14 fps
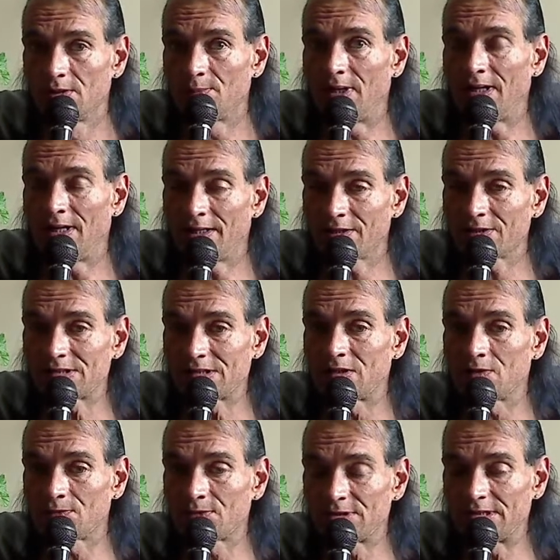My higher
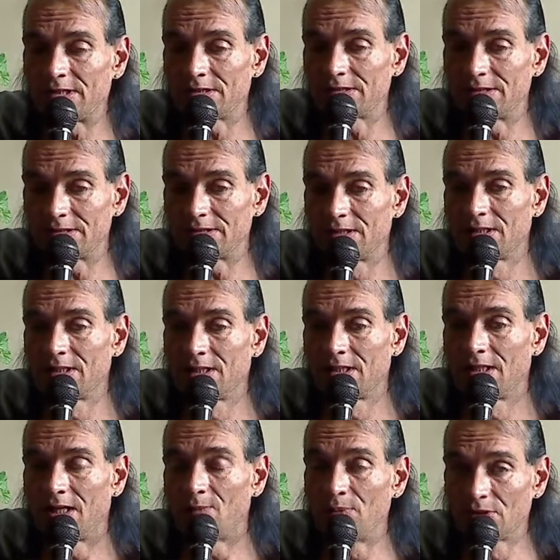self said that
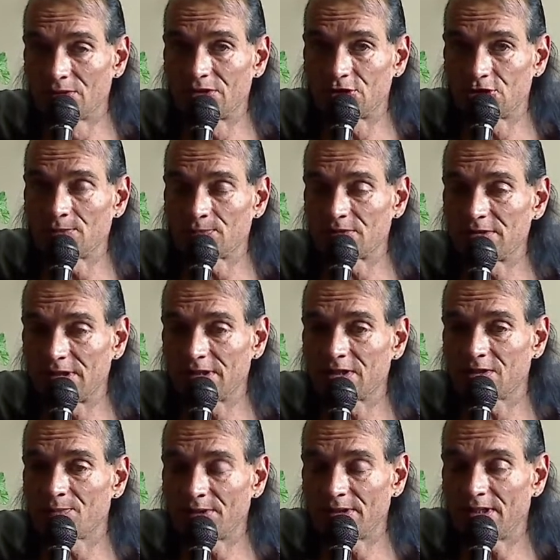I'm building a ship to take
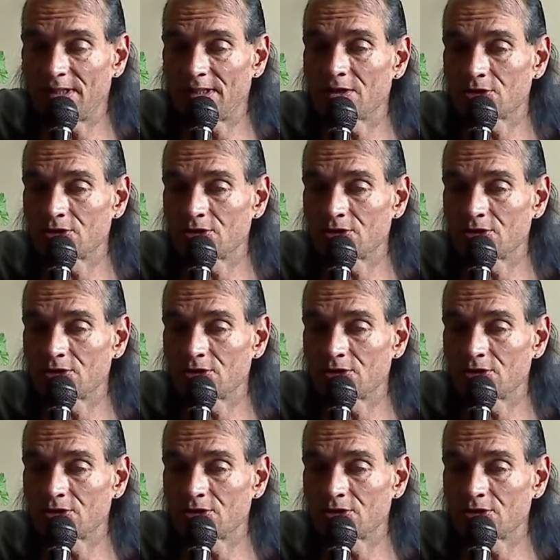everybody higher.